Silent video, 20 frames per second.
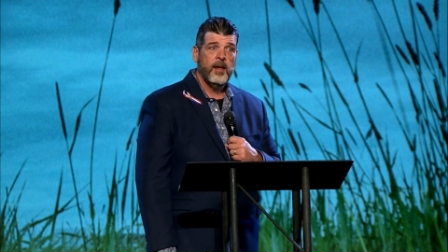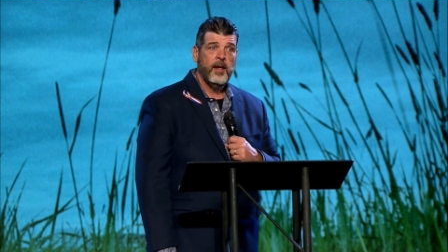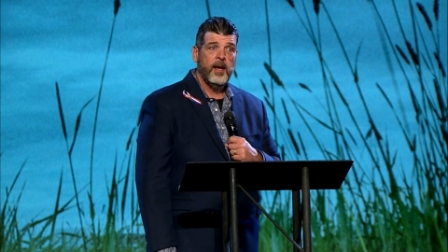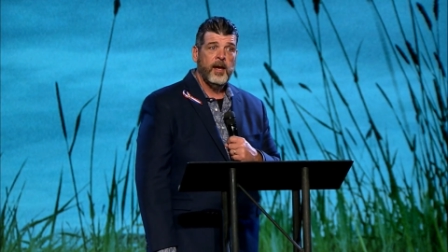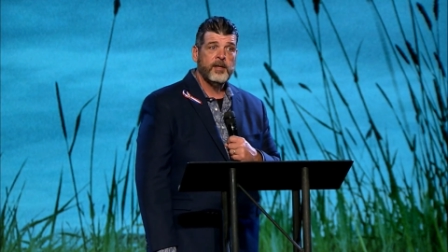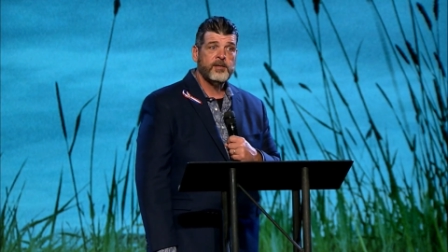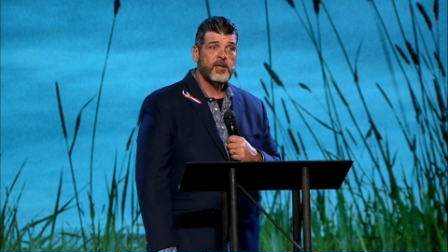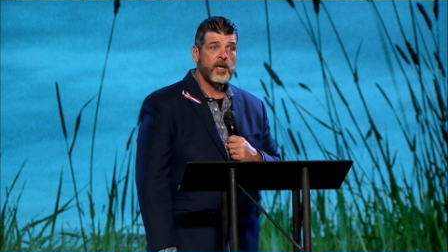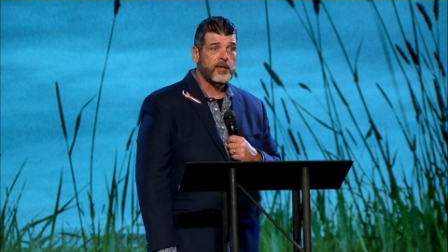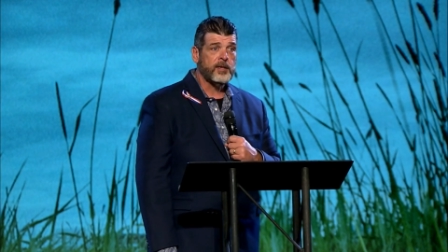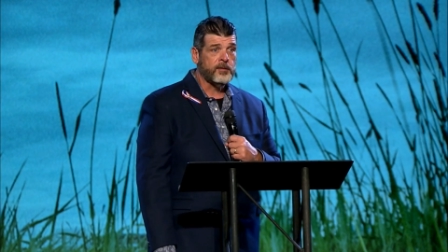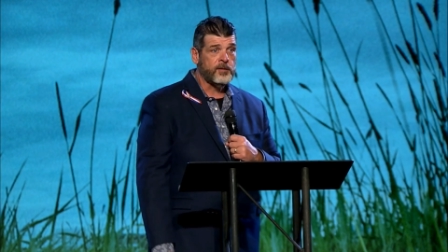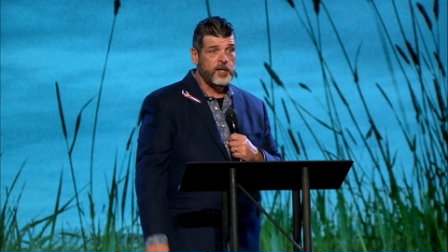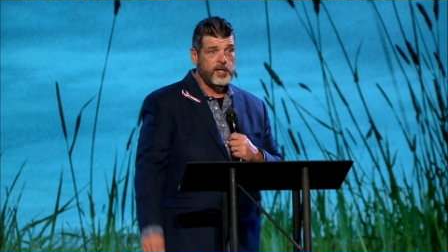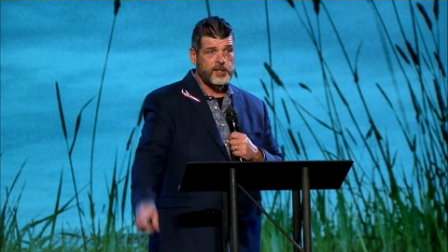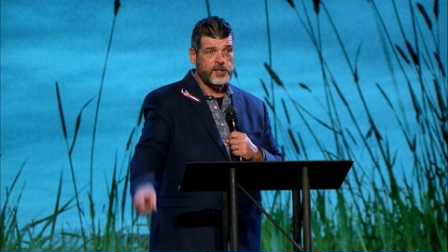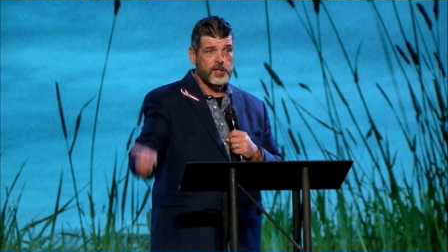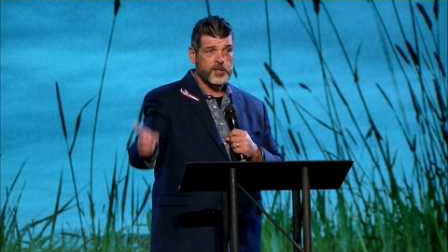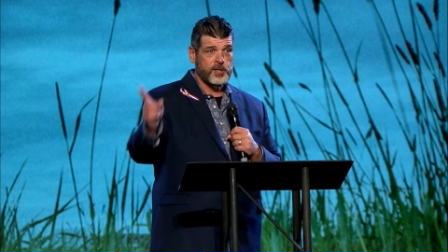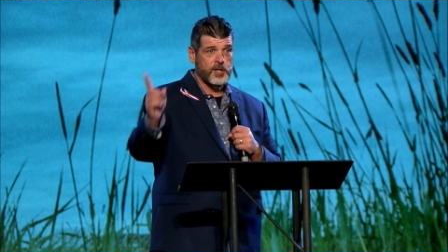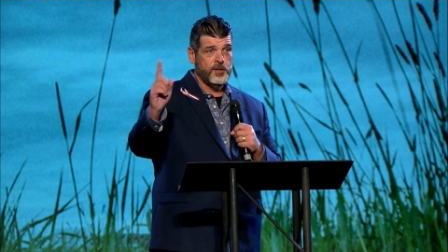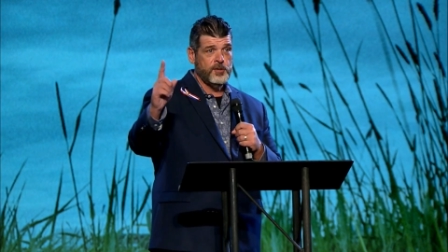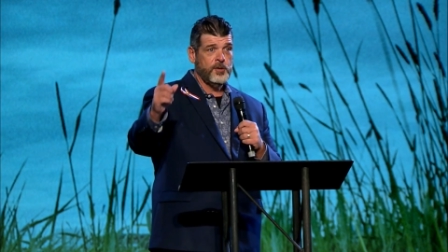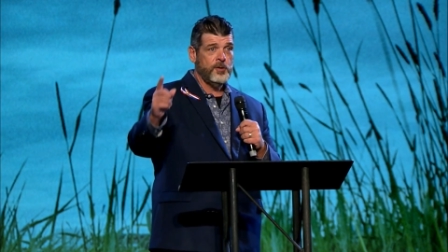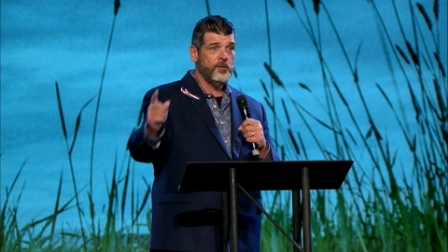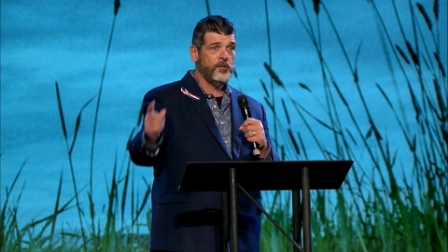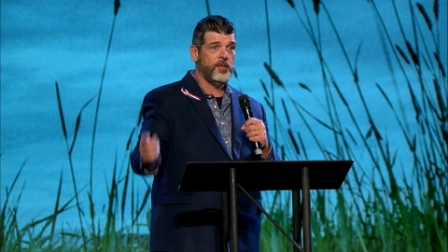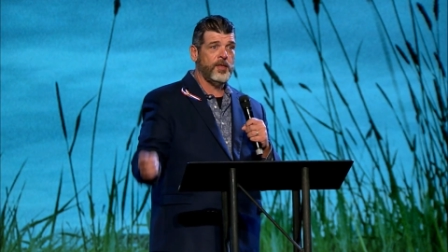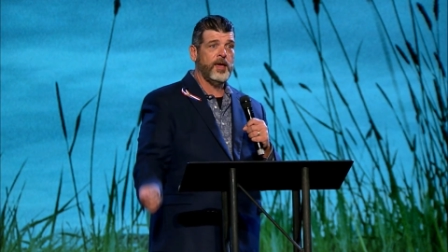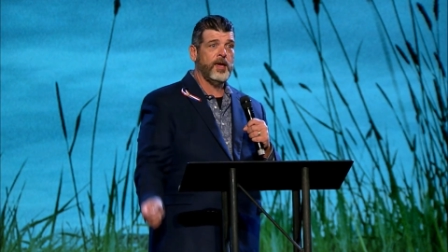And it's like, this is the
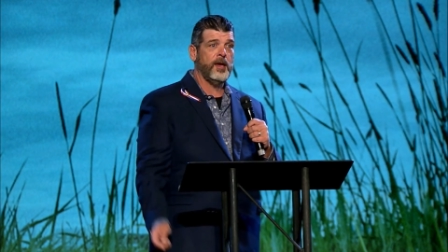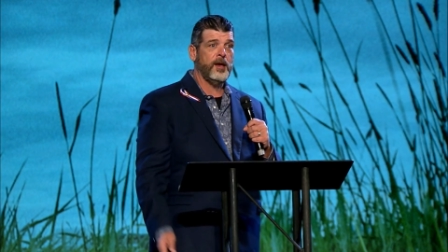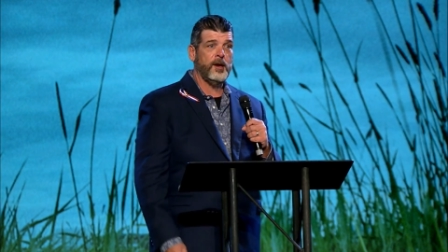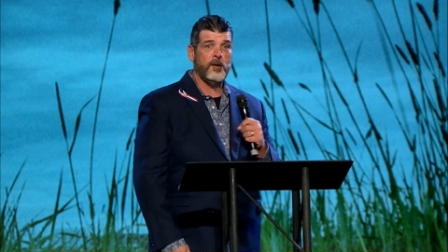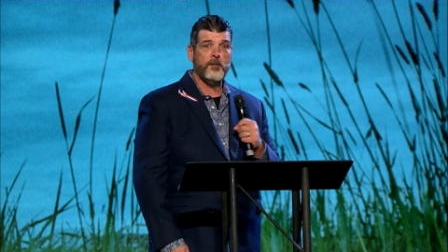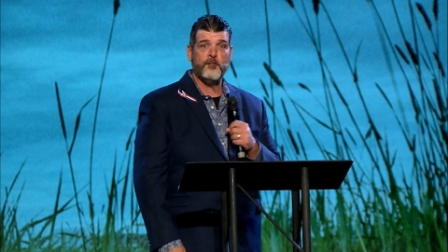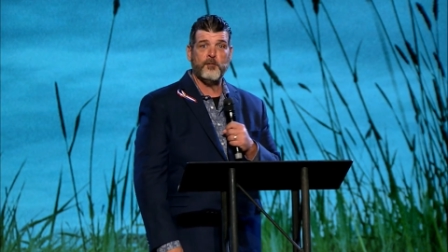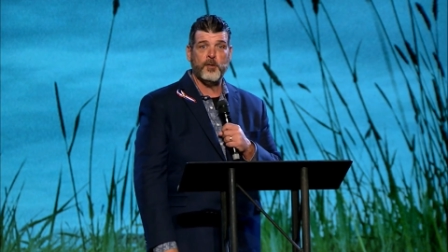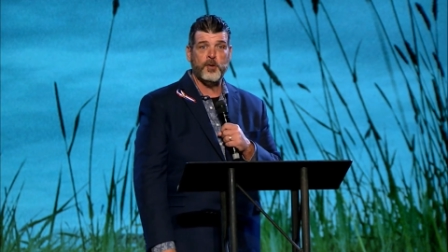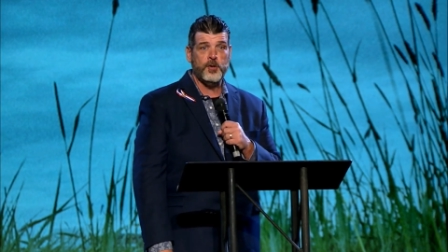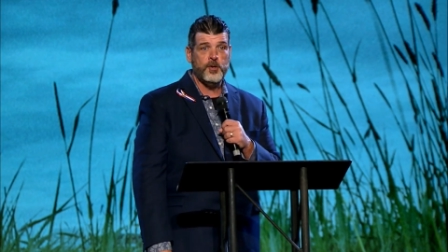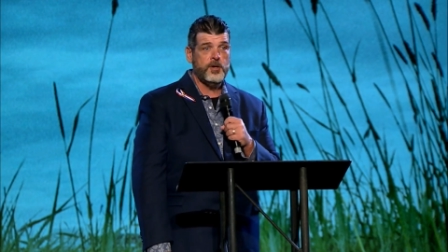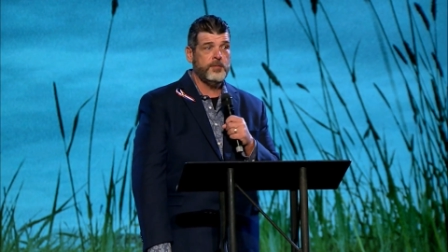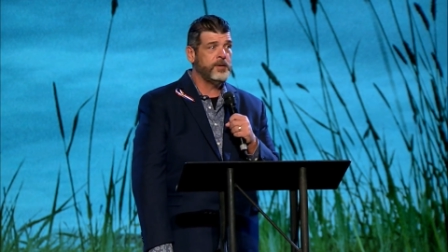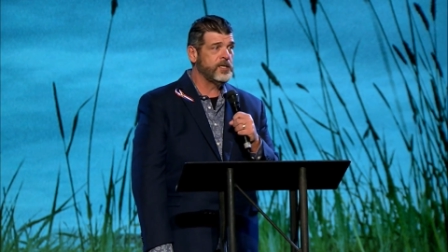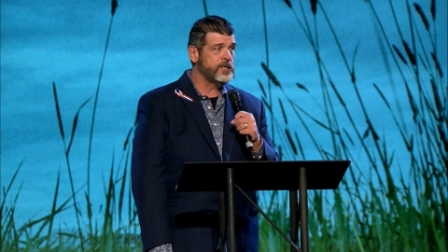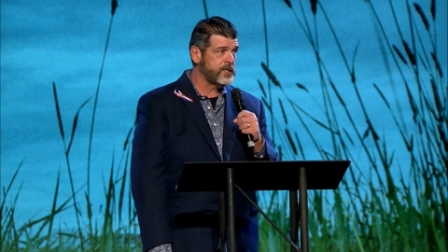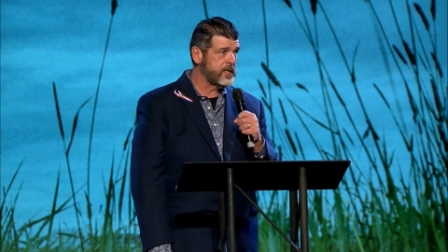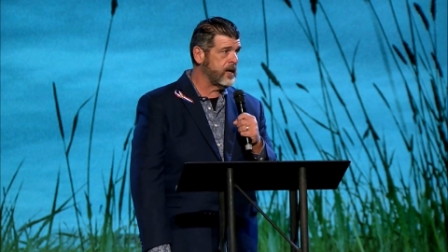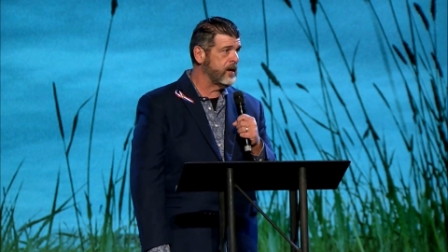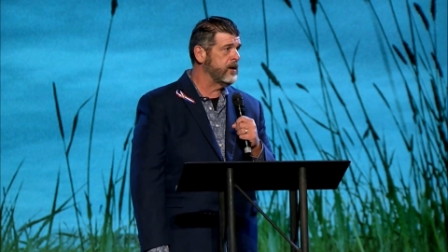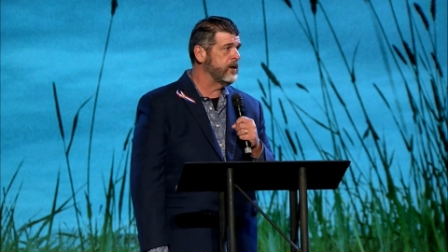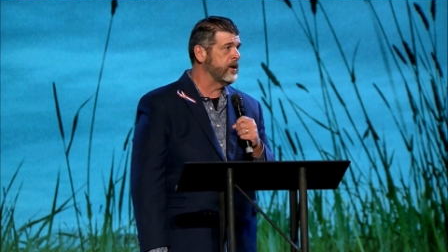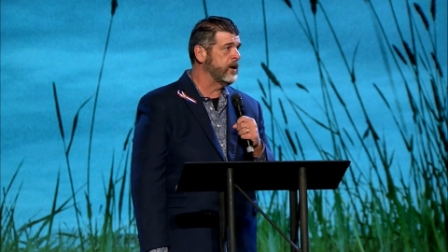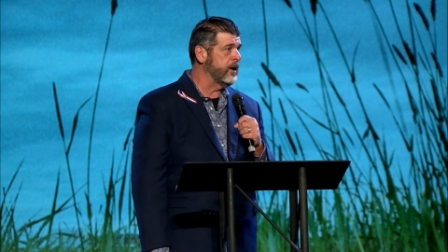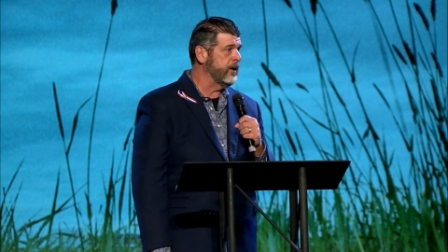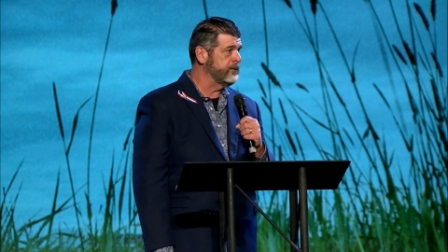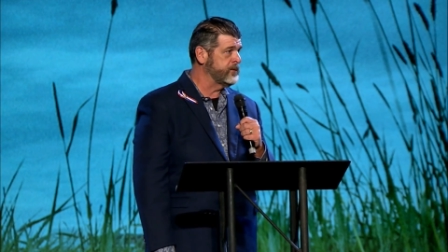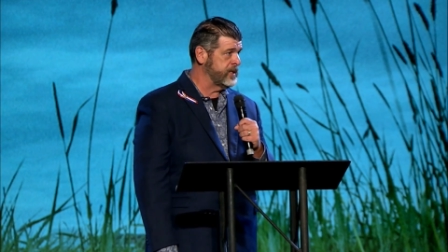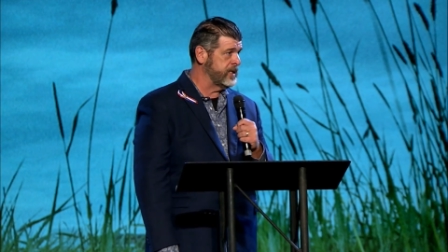new thing for you to be scared
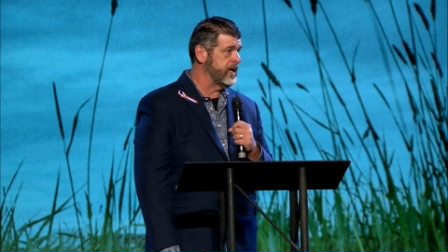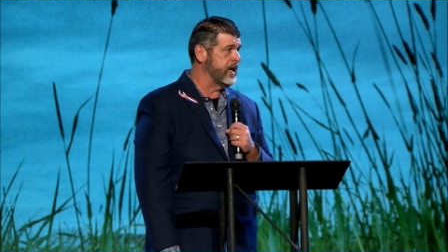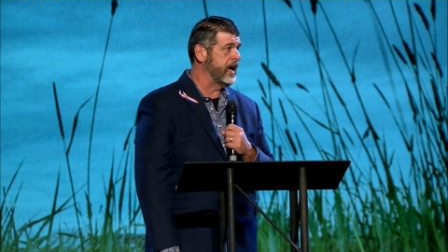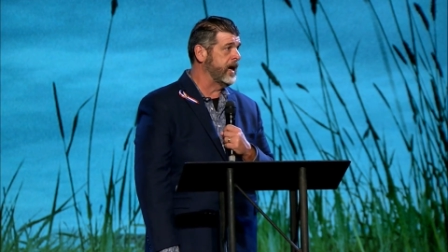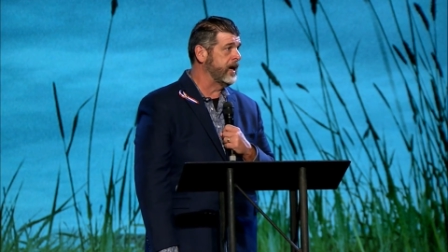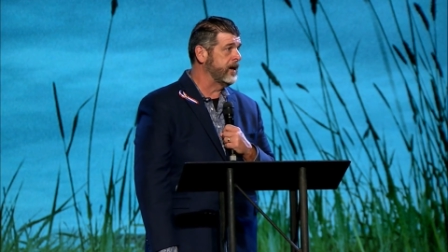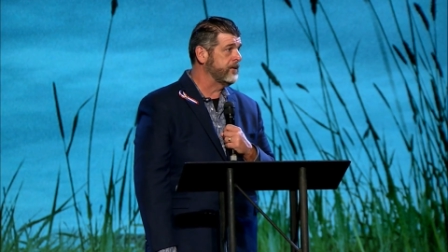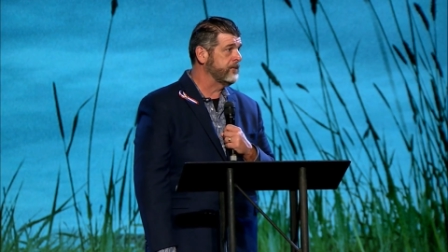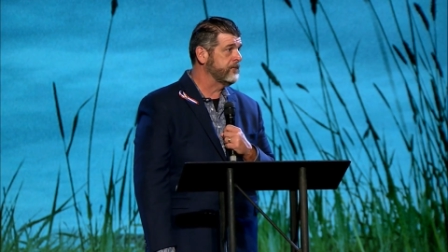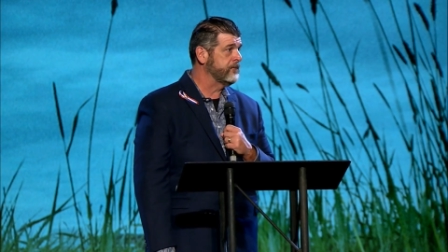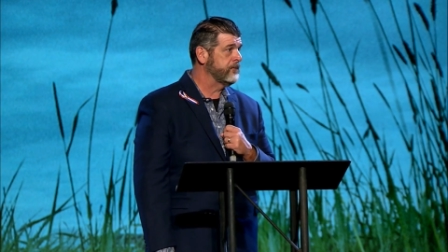of today.